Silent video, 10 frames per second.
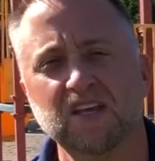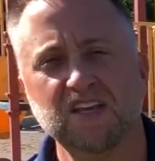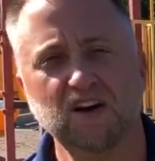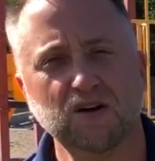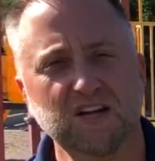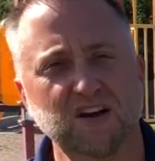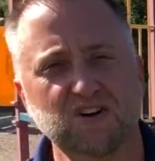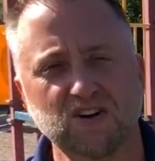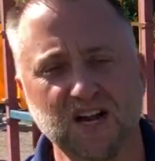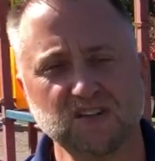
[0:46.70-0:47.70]
and our
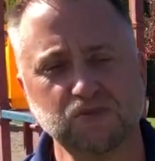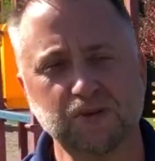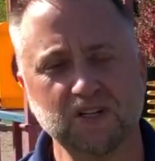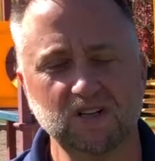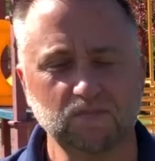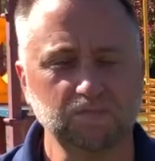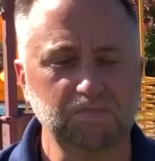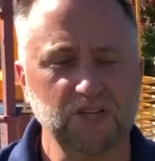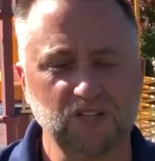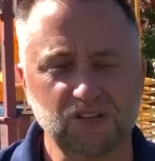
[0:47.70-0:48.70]
character counts pillar,
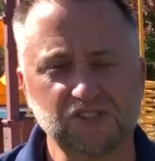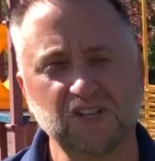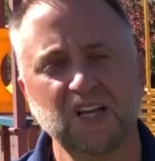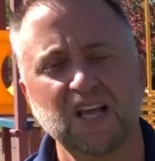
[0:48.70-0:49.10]
pillars.